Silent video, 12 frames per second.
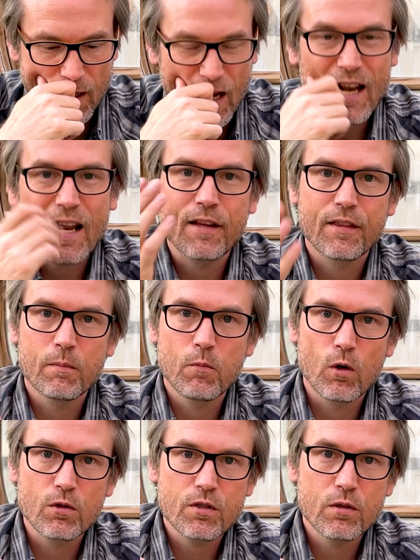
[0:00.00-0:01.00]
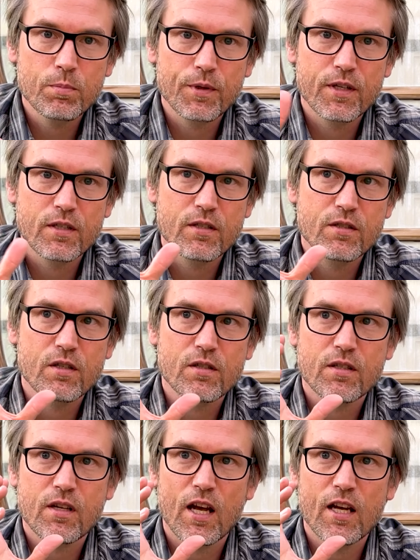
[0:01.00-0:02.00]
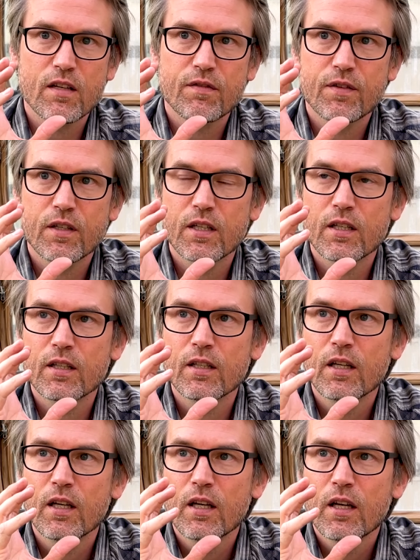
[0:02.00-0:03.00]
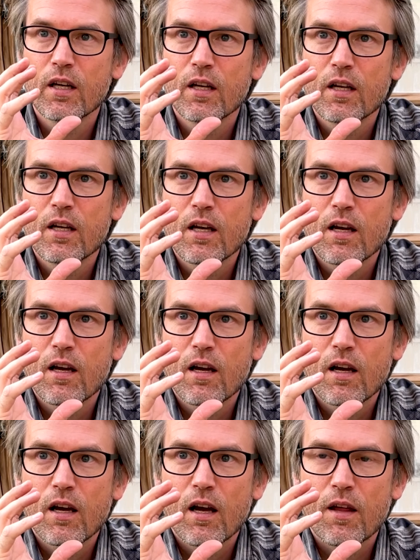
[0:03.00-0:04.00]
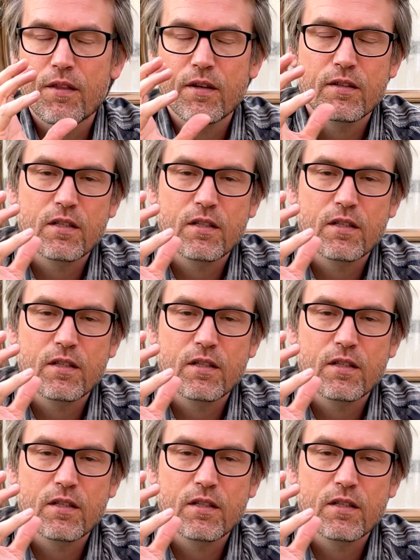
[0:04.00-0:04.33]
I like them also. But this is just kind of I think